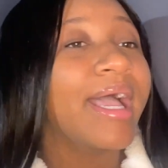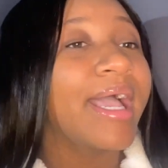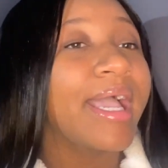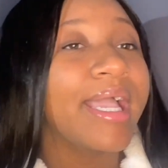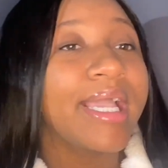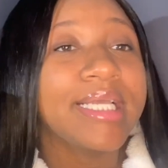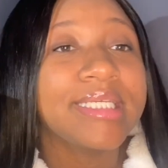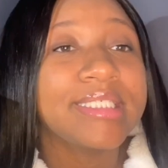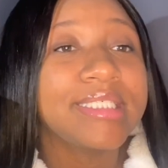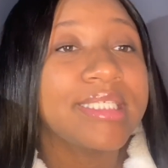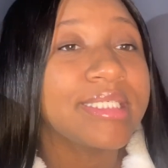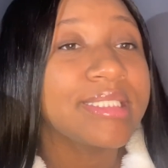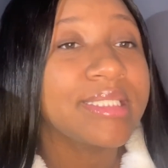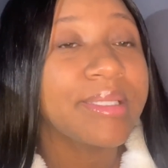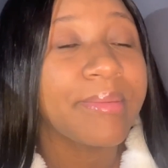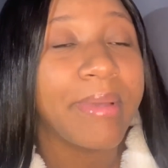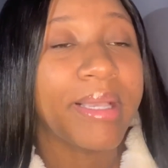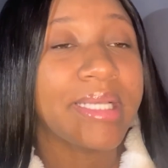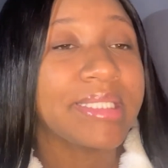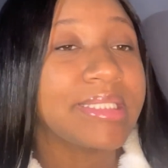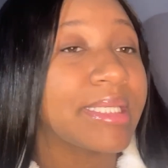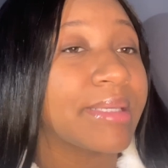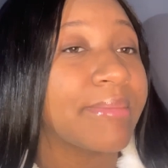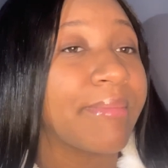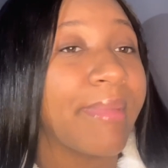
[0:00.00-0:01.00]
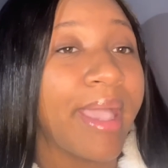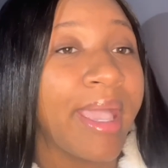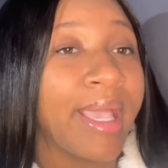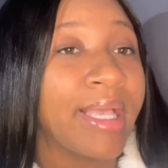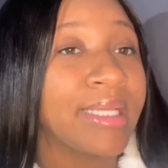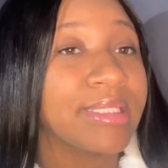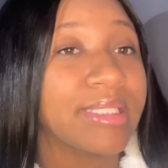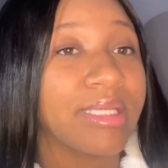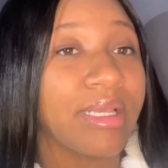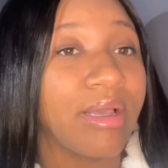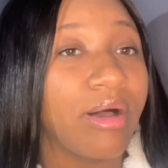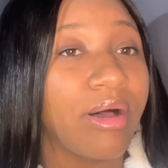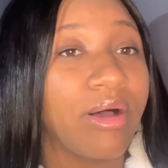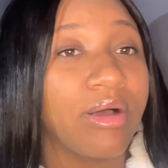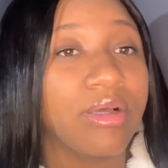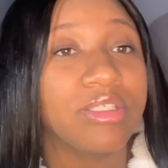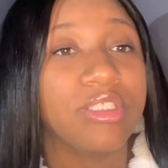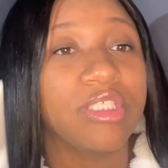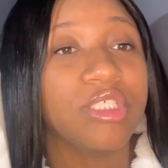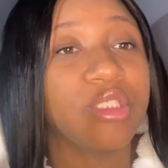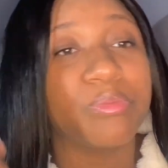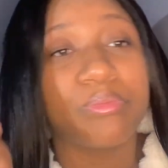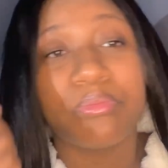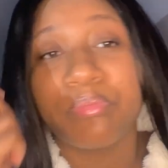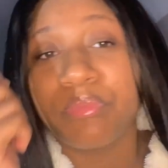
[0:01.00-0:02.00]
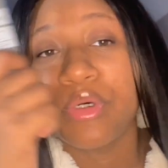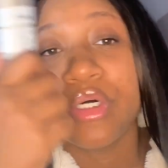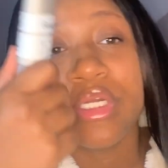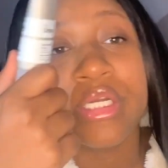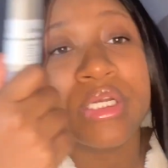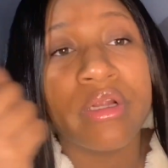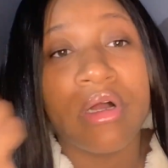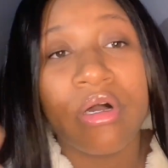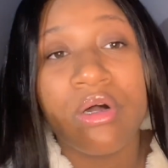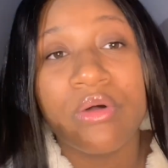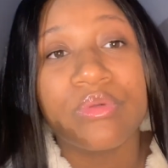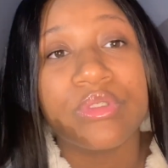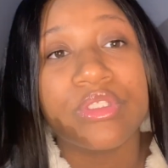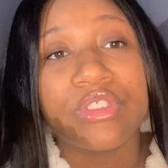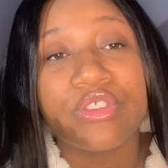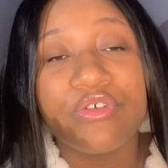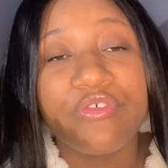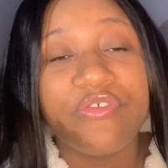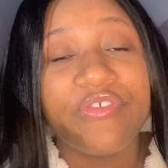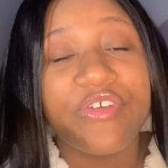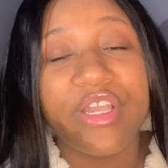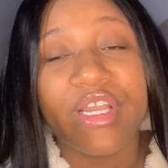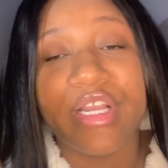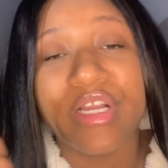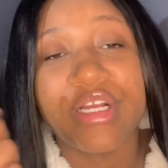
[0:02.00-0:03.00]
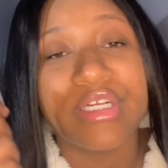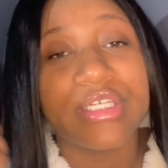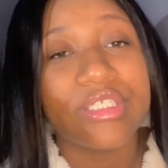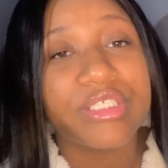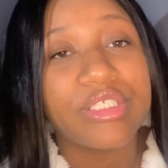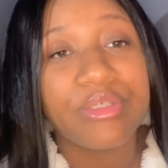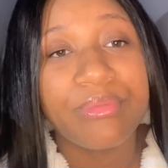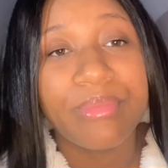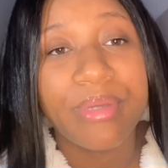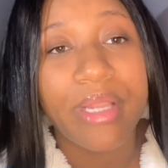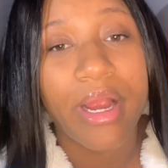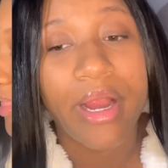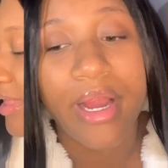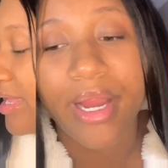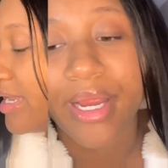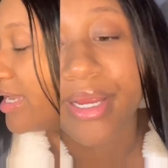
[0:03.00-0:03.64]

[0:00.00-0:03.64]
It's just a basic mask, y'all. Just put it on with 2 fingers. You be all right. The